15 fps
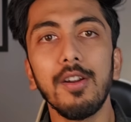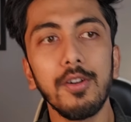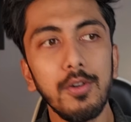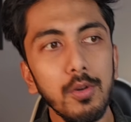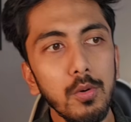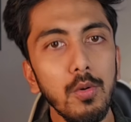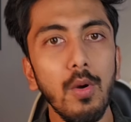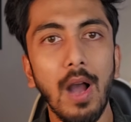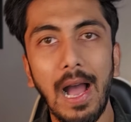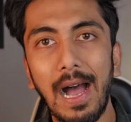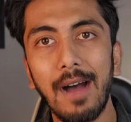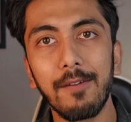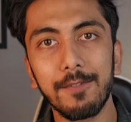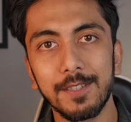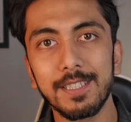do
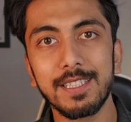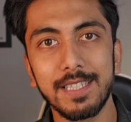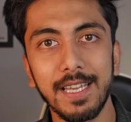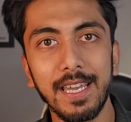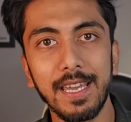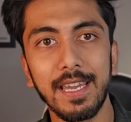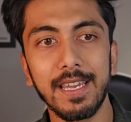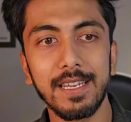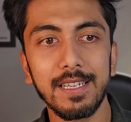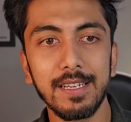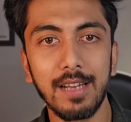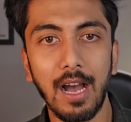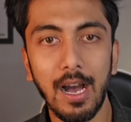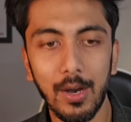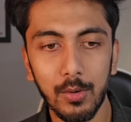have a say in
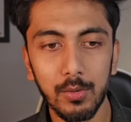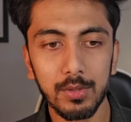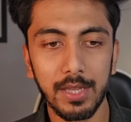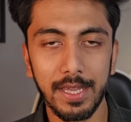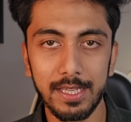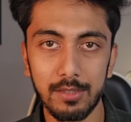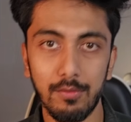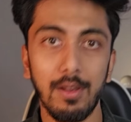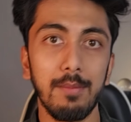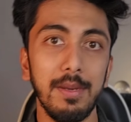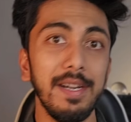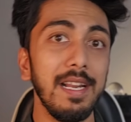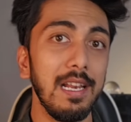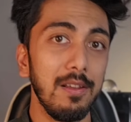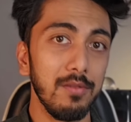how things will
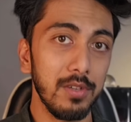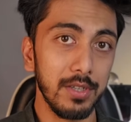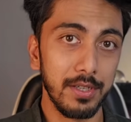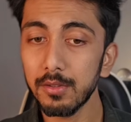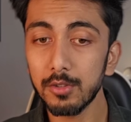be delivered.